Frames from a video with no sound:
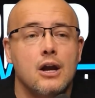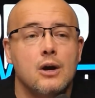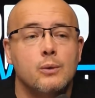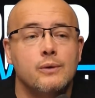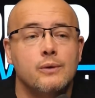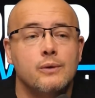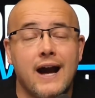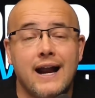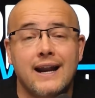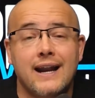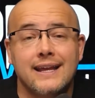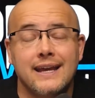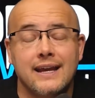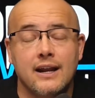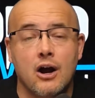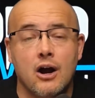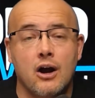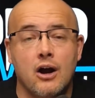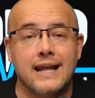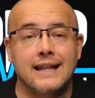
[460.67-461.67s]
We've got to get
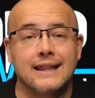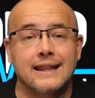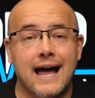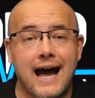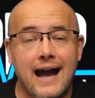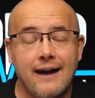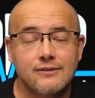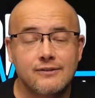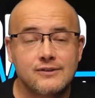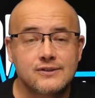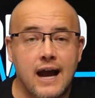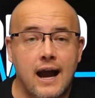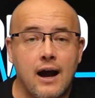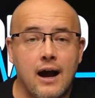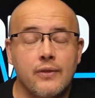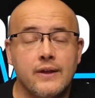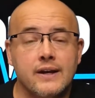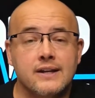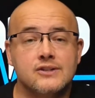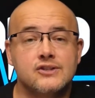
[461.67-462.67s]
on a
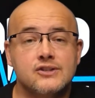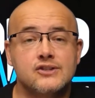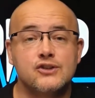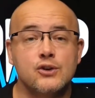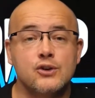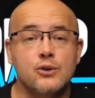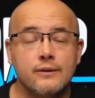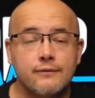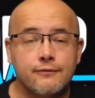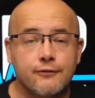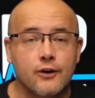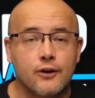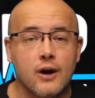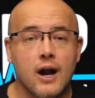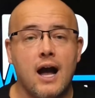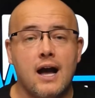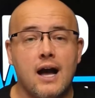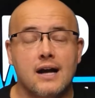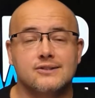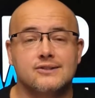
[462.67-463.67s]
lifestyle that is suited for
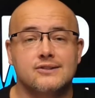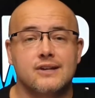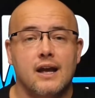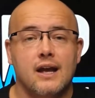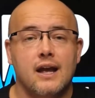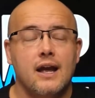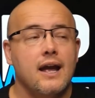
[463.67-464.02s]
us.